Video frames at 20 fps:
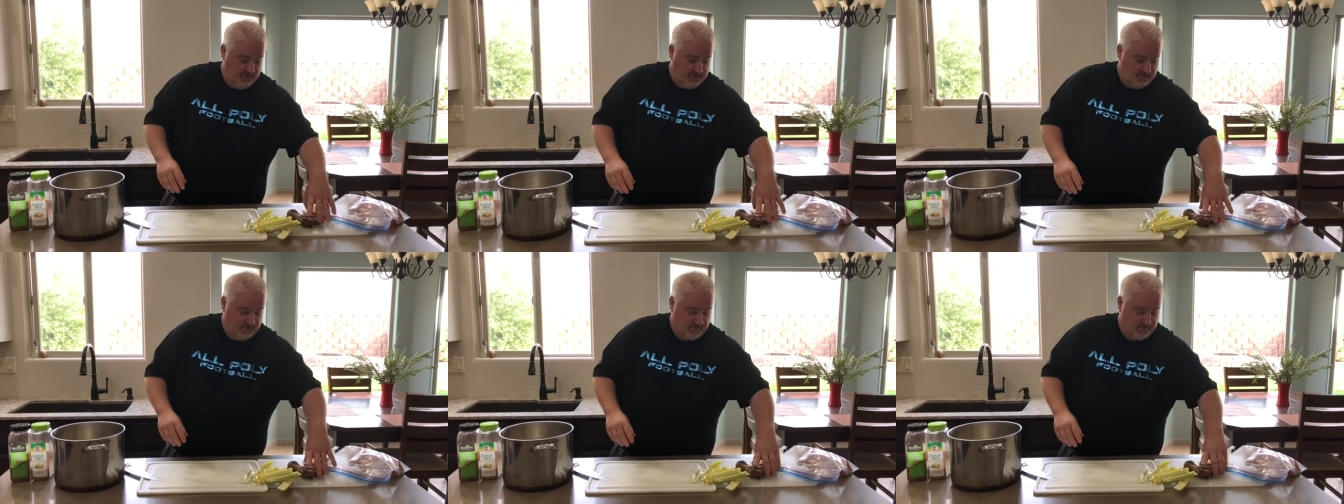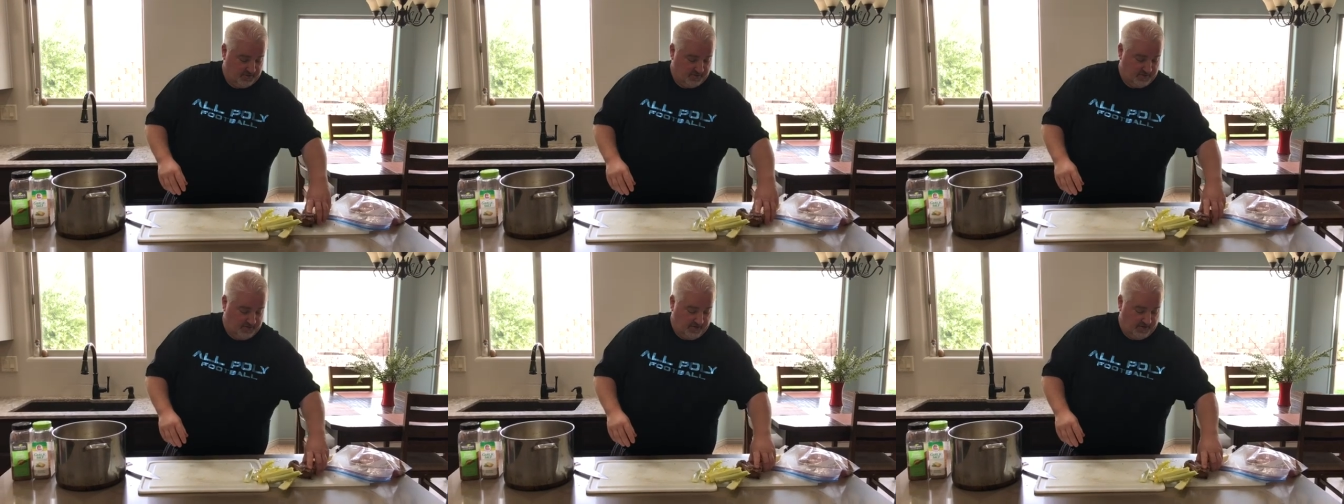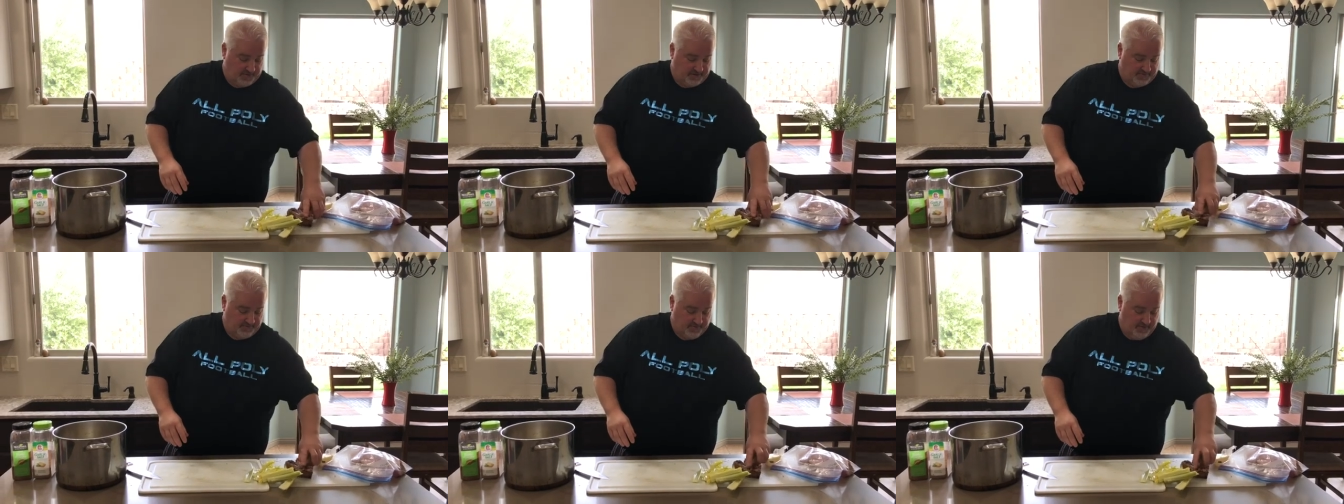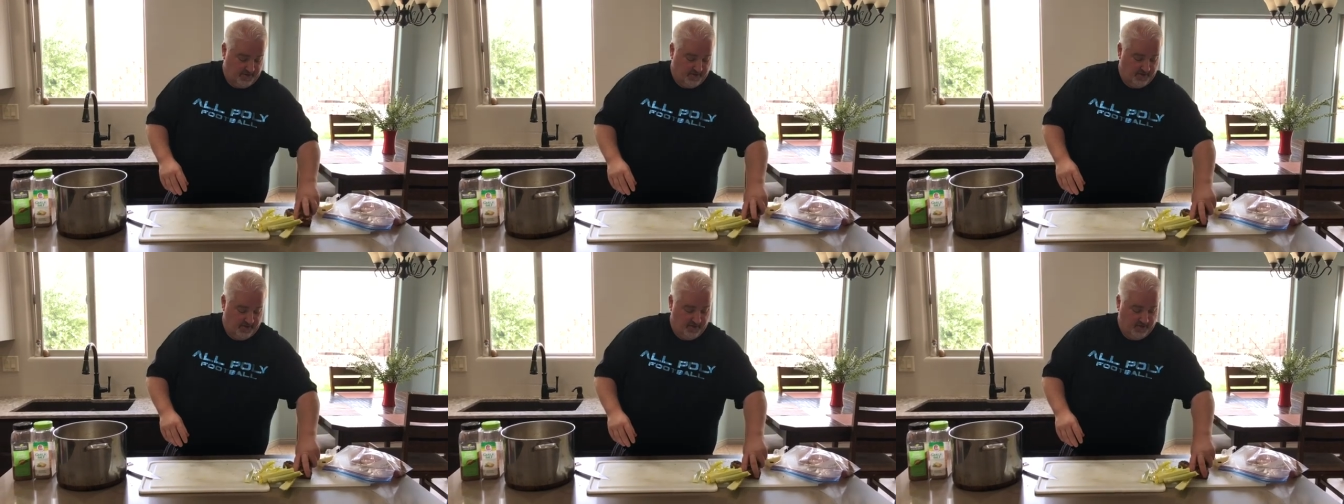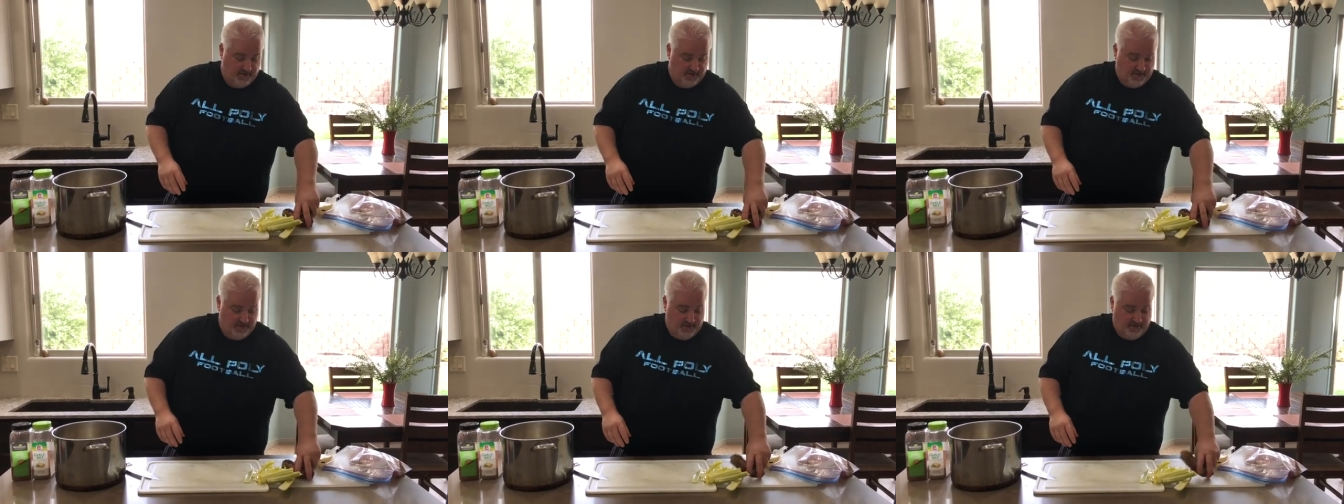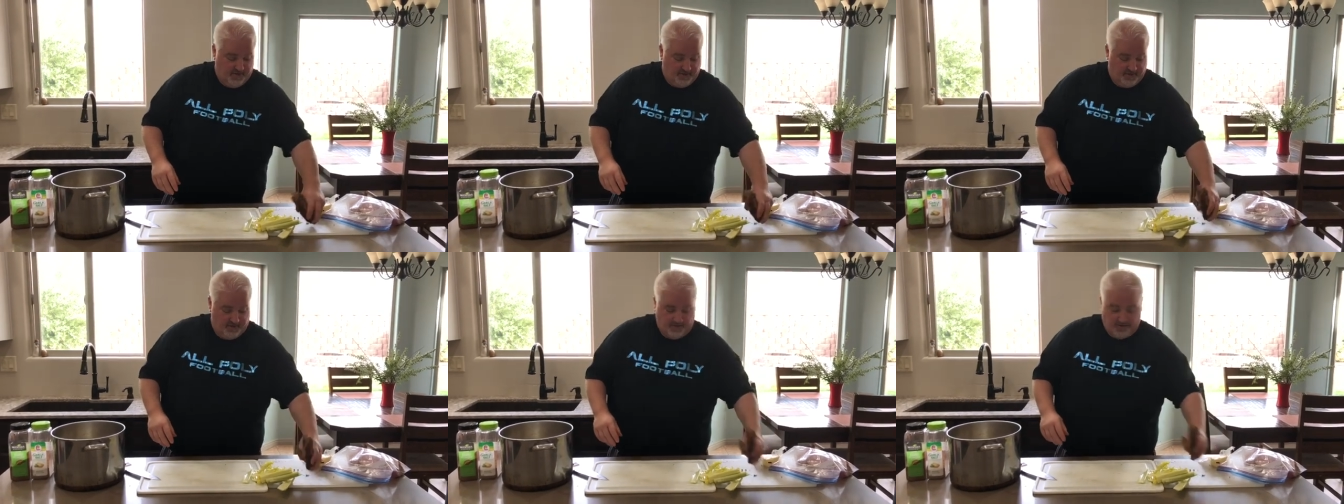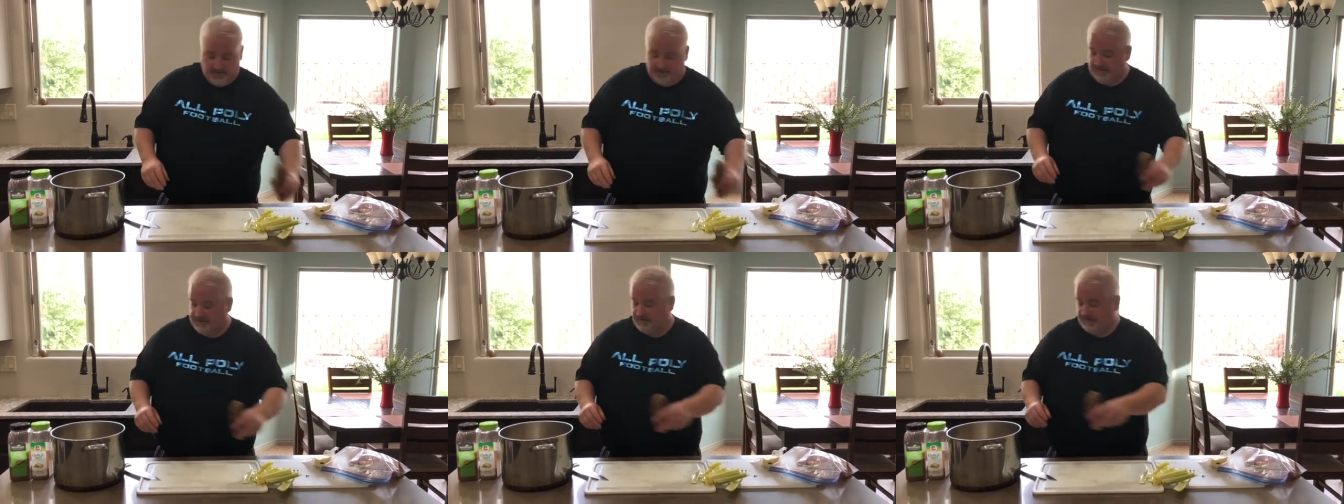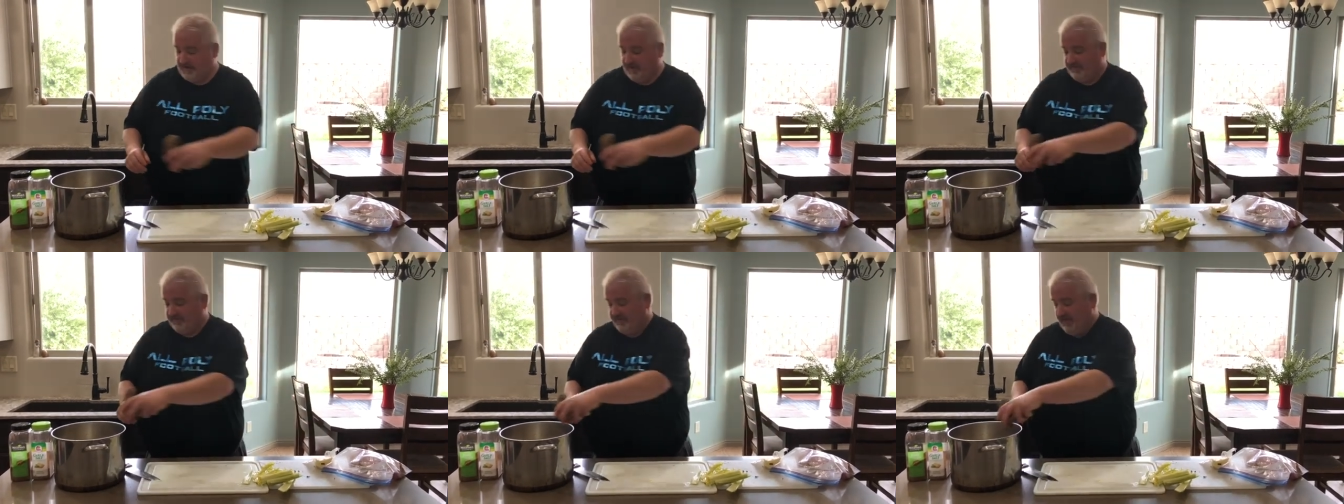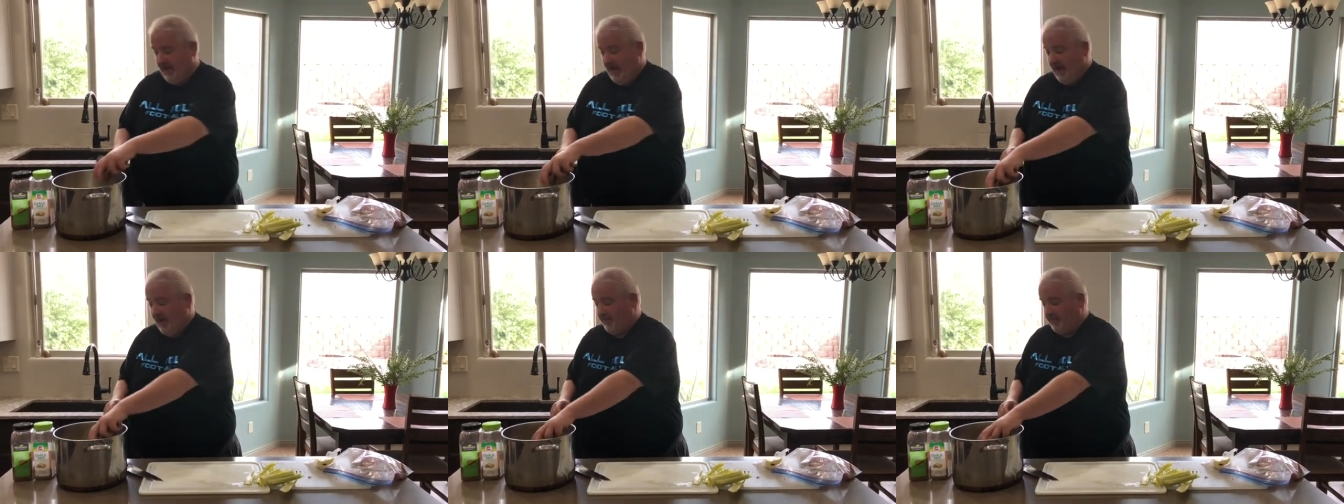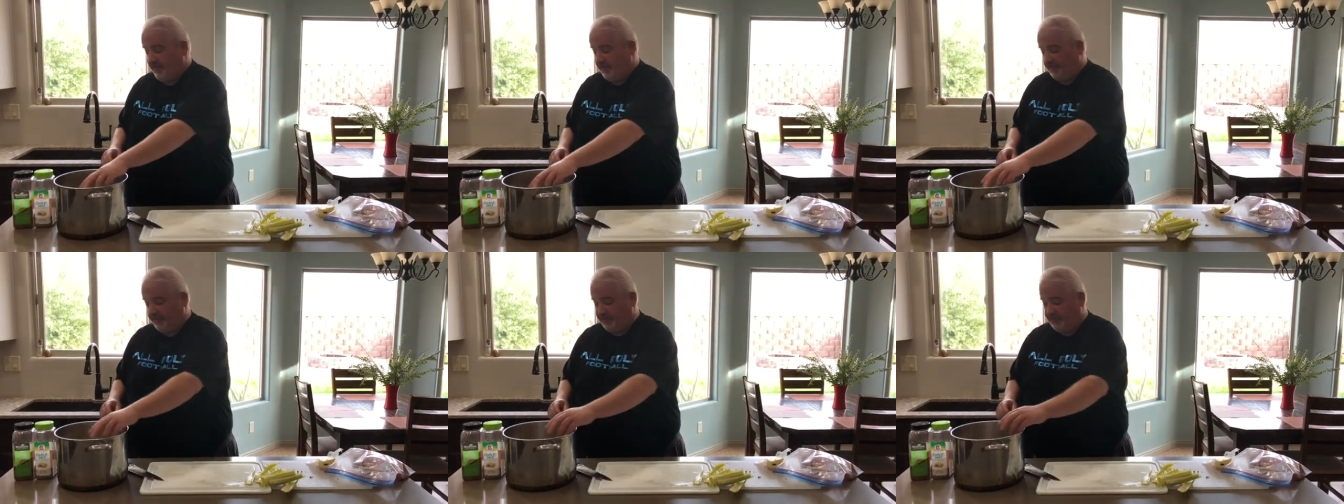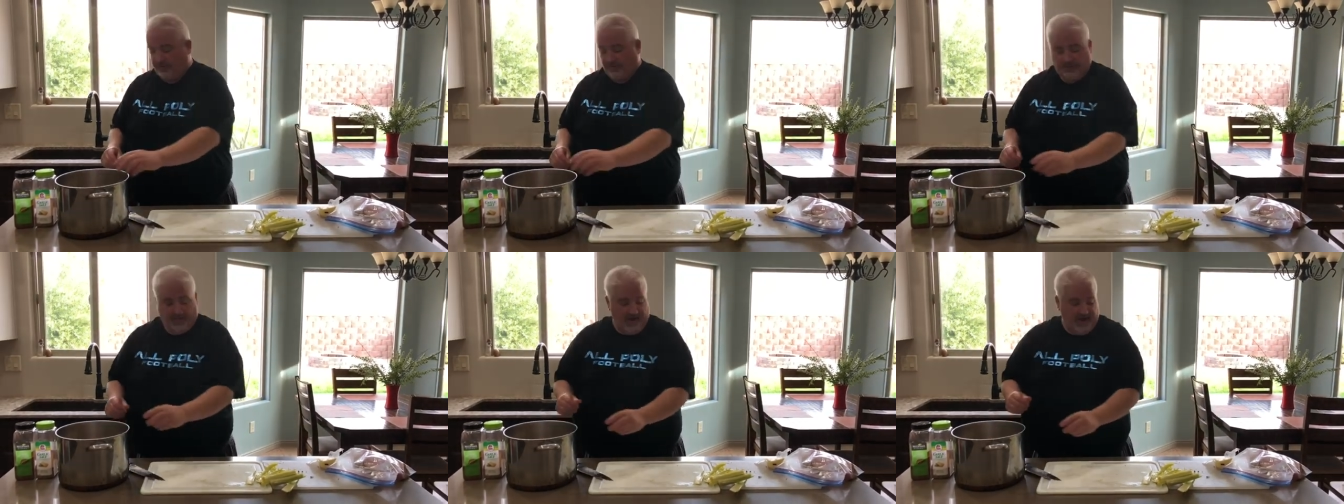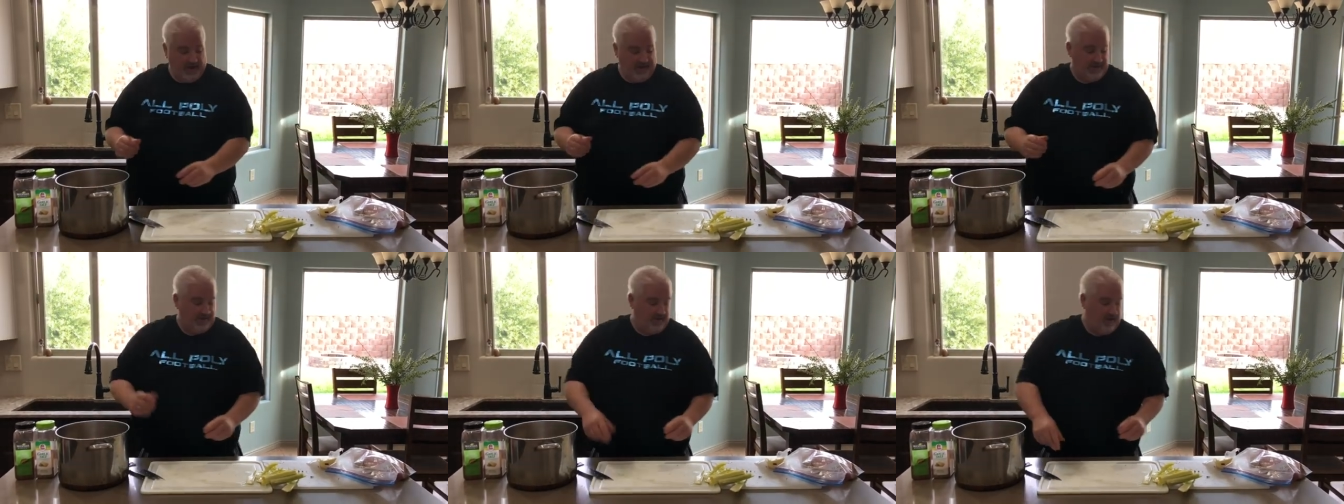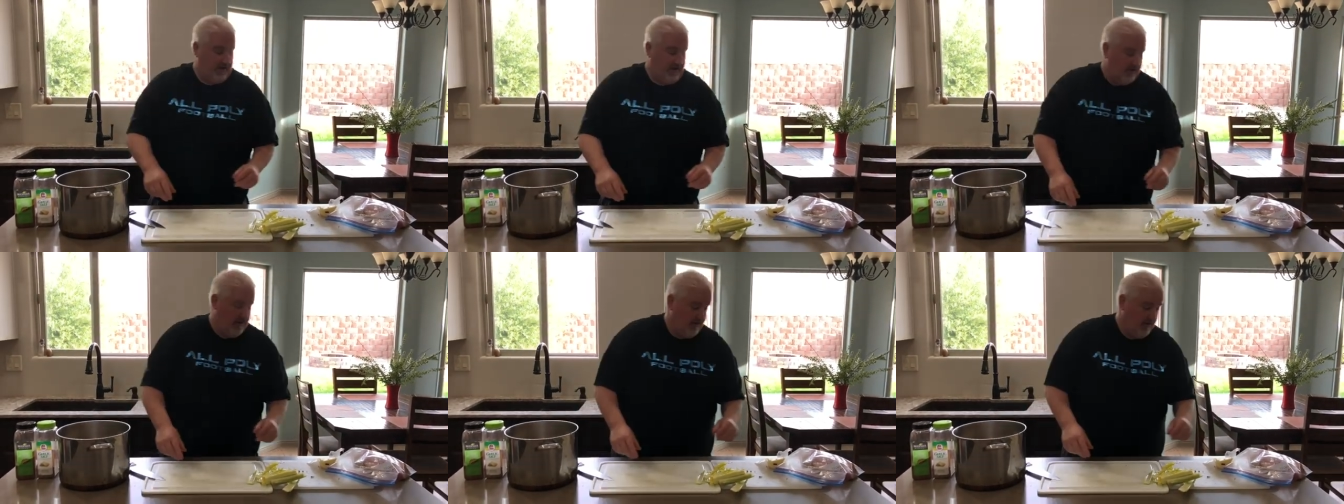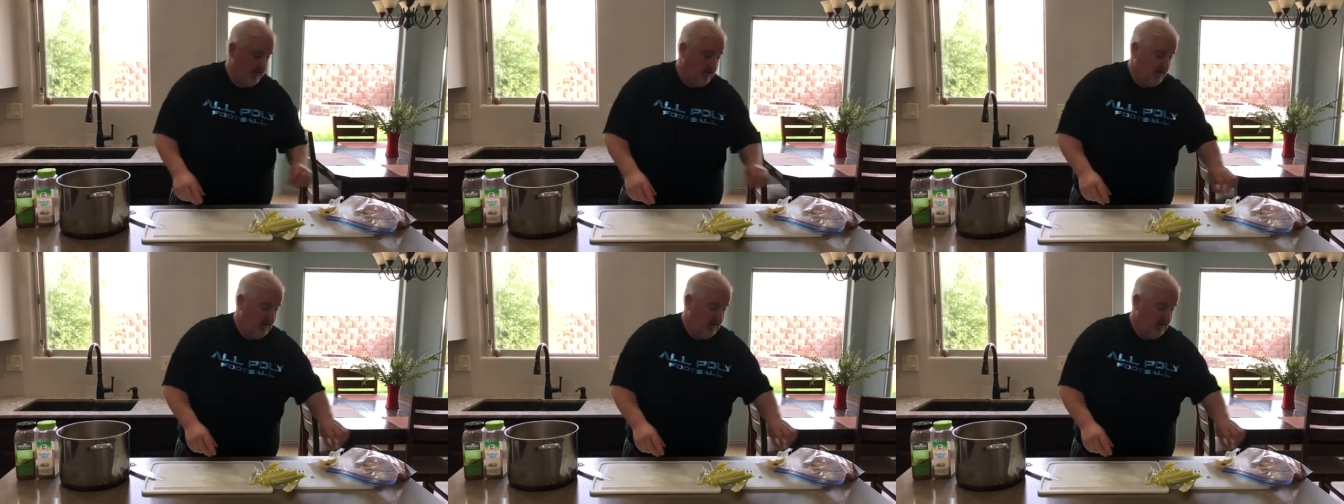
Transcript: Just got some trimmings off that. We're gonna throw that in there.